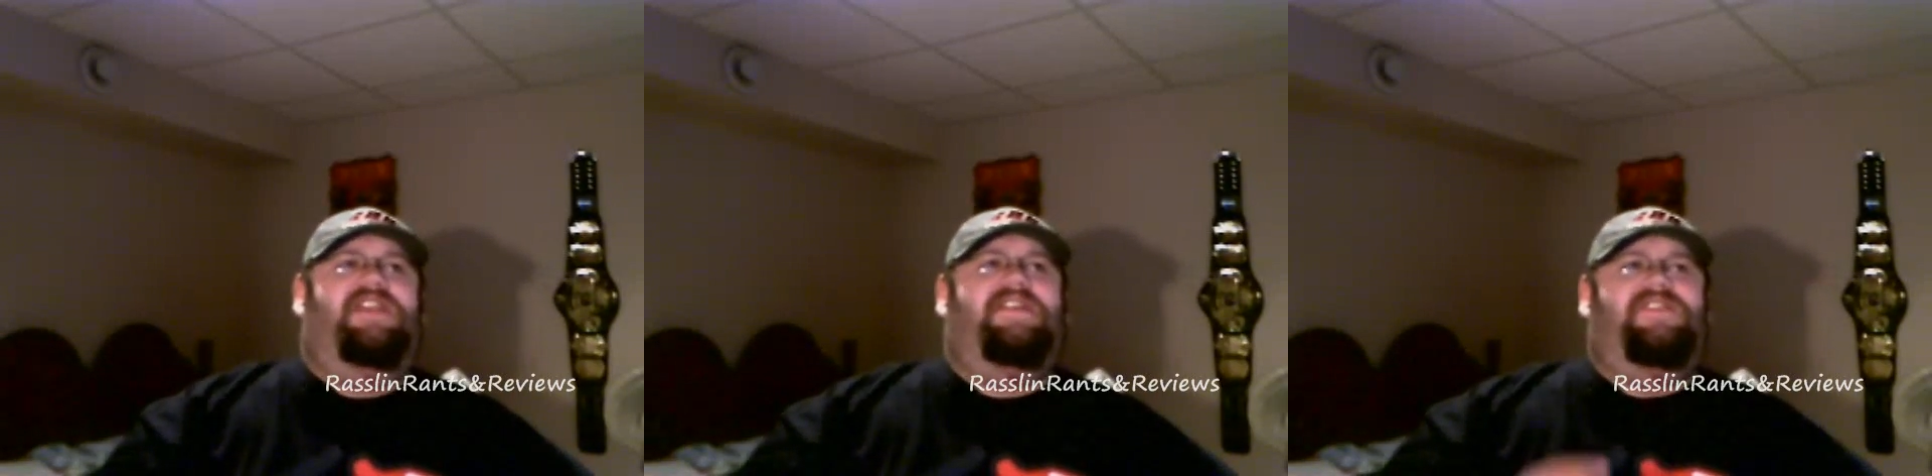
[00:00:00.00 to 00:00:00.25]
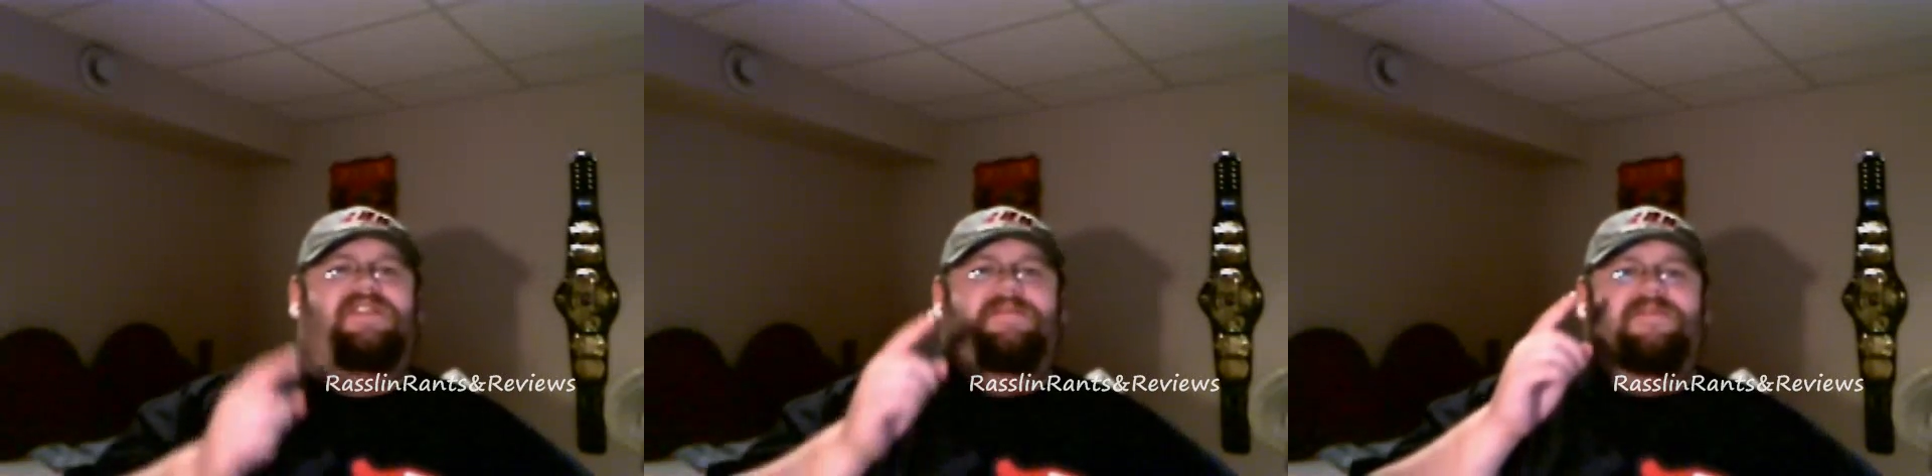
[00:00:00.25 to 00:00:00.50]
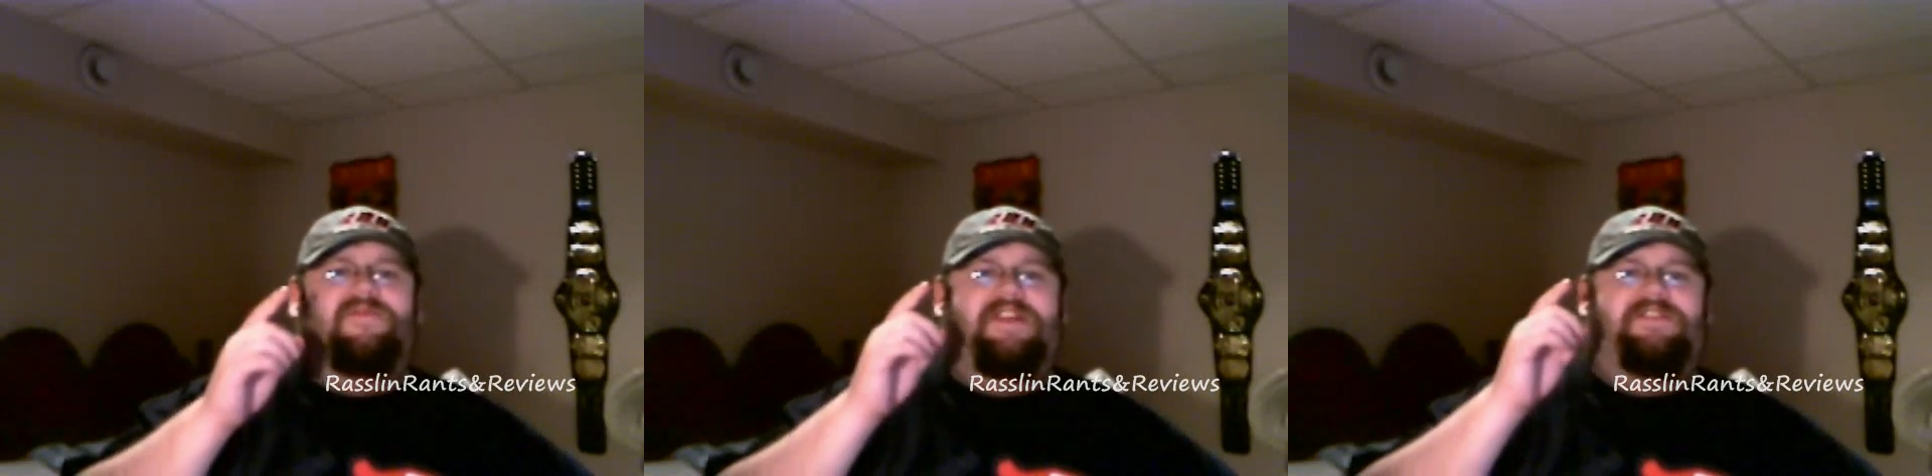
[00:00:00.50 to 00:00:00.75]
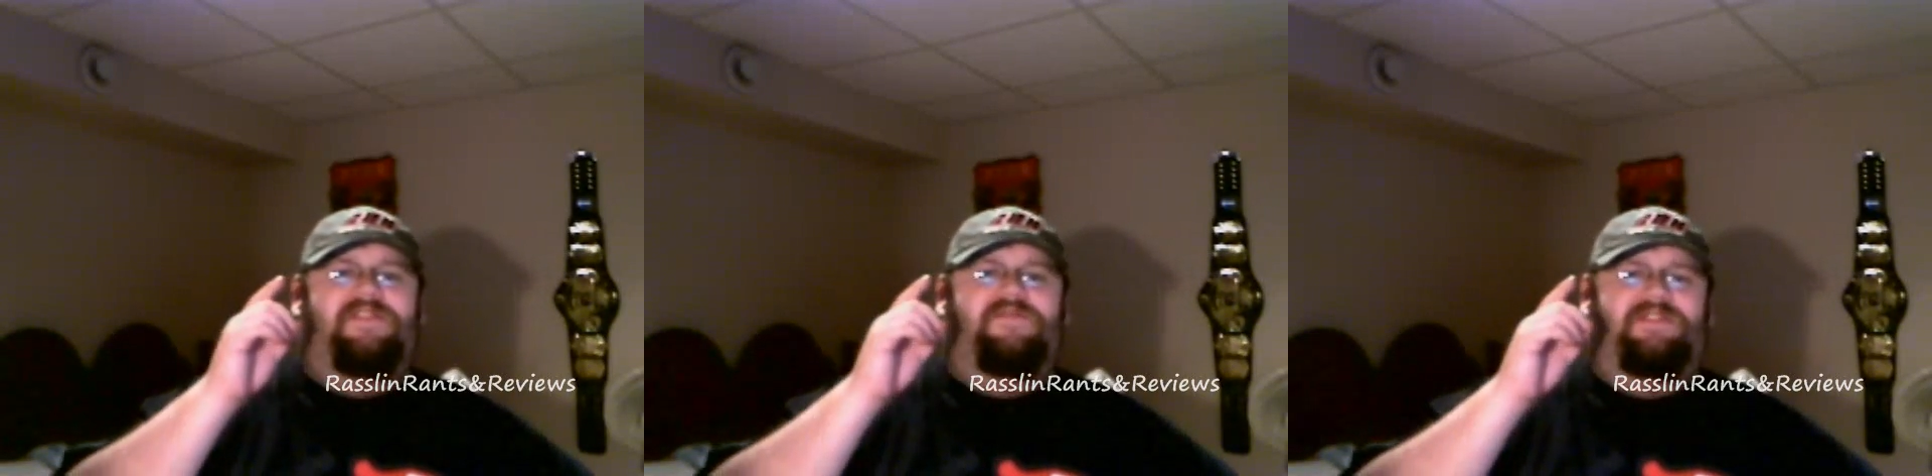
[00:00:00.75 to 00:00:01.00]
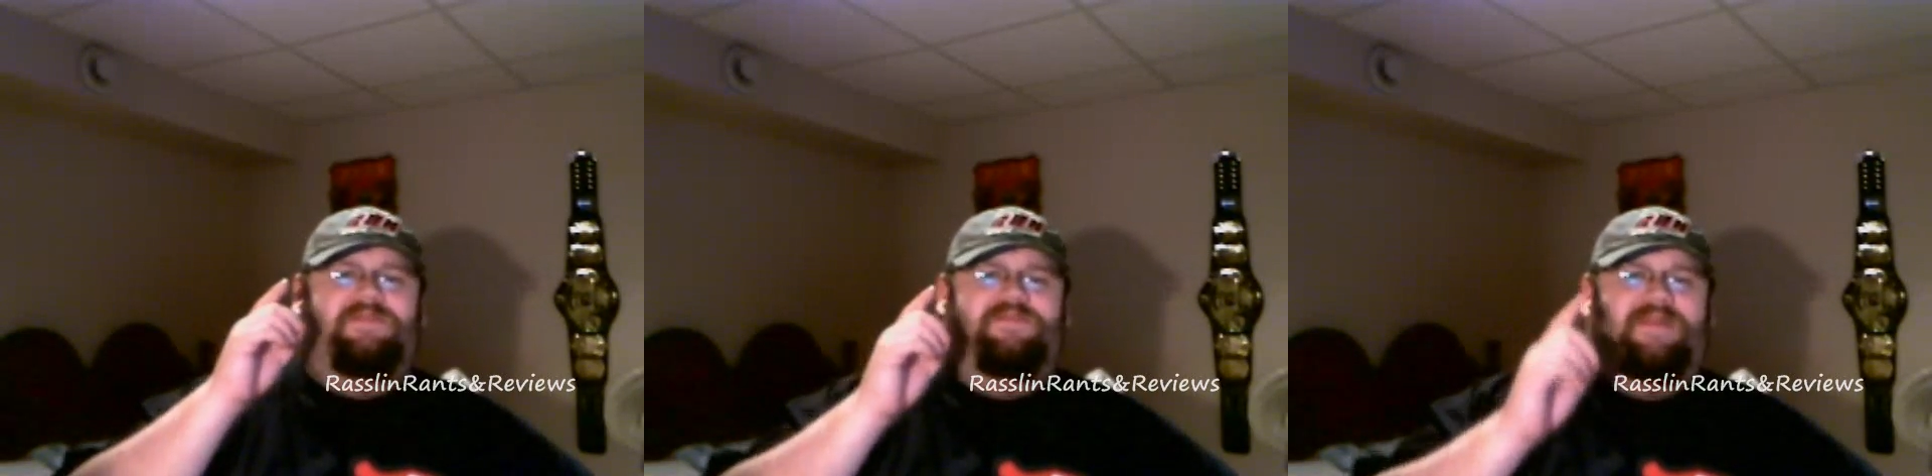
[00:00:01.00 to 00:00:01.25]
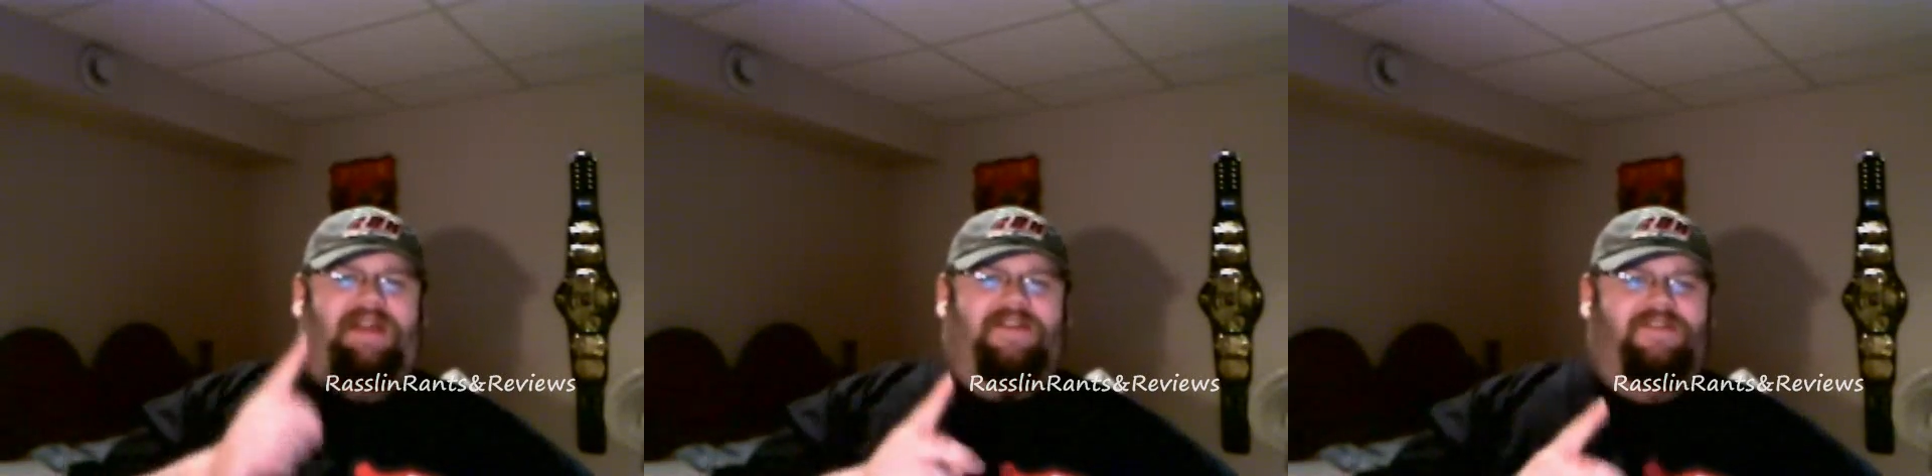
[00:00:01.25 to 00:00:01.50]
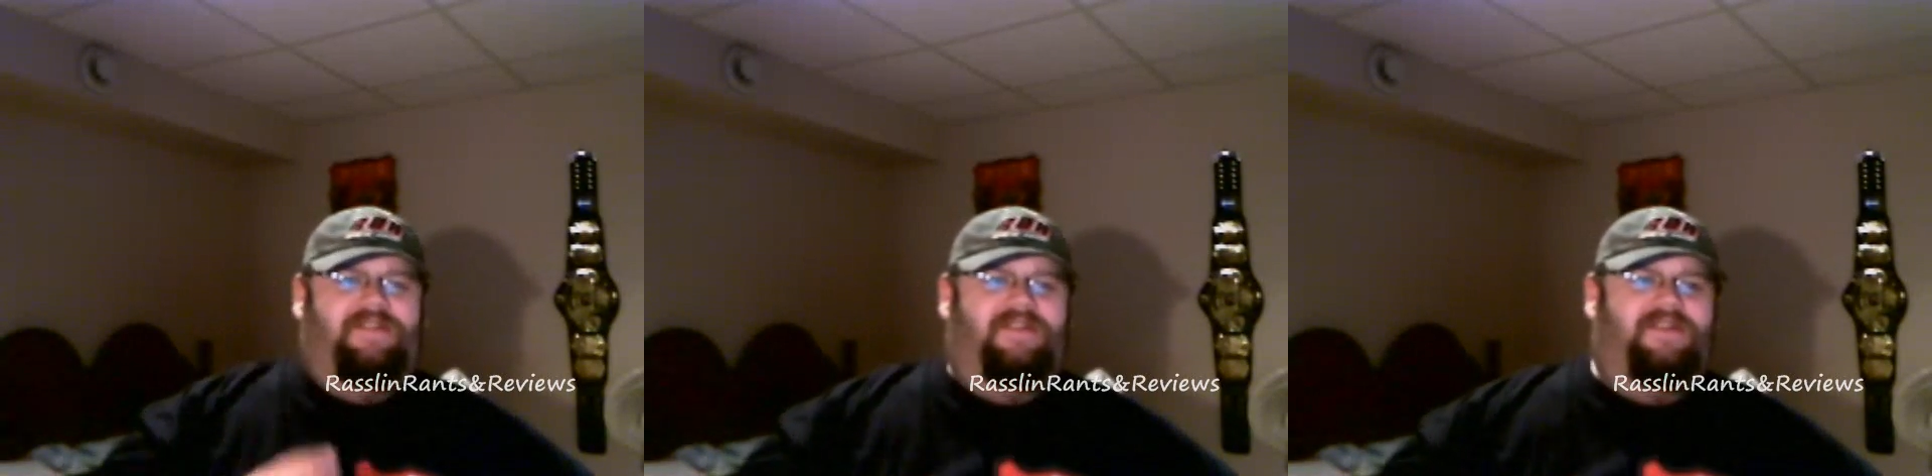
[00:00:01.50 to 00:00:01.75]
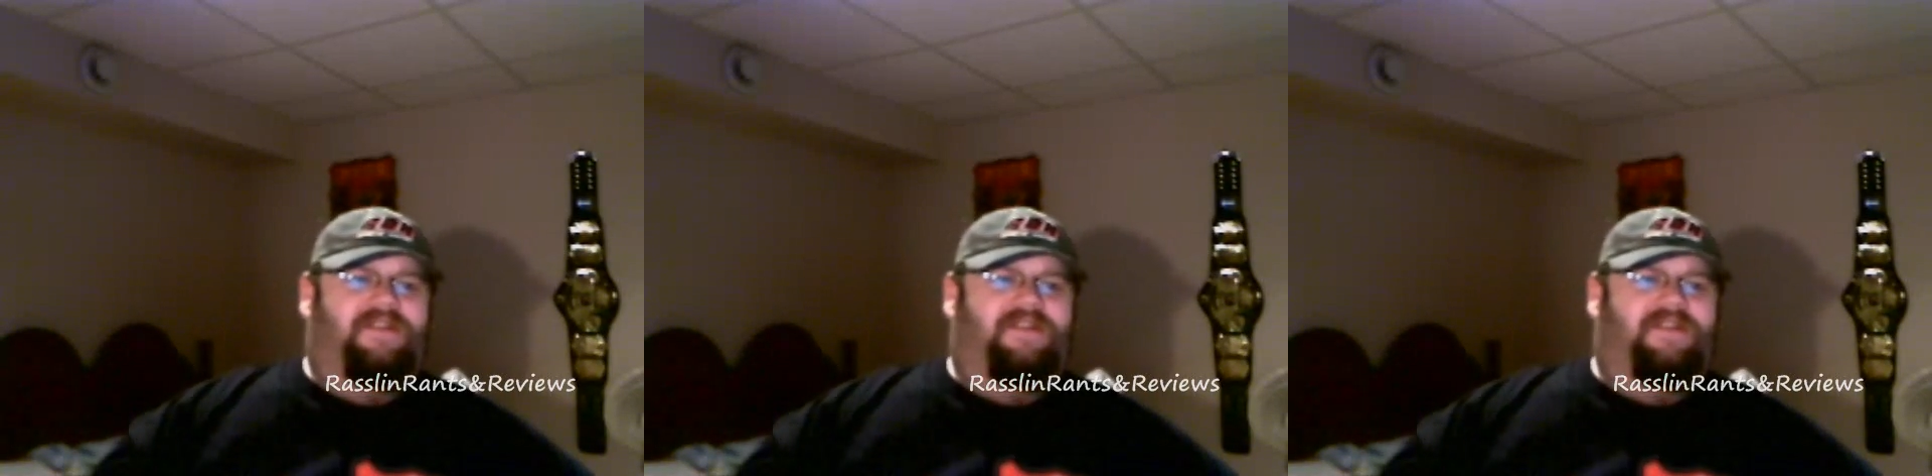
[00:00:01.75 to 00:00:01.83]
Yes, some of the wrestling was better,